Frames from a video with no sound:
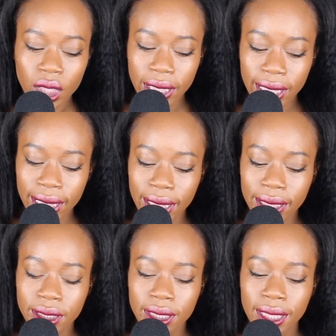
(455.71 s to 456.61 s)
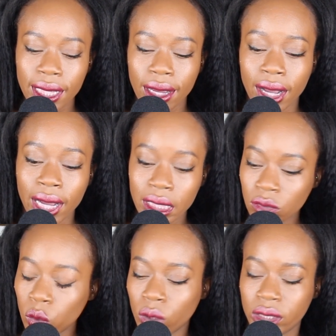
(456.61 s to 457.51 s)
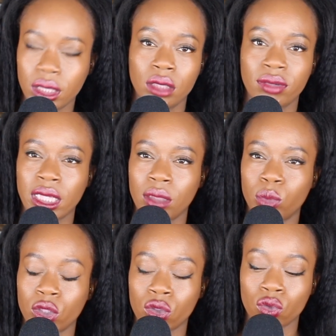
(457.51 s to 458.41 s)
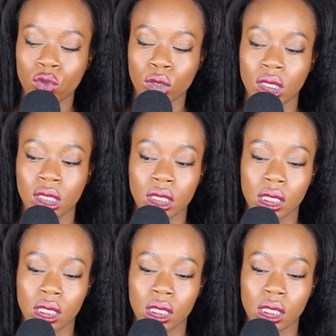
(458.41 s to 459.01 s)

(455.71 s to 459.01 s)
And I'm the one that's making personal choices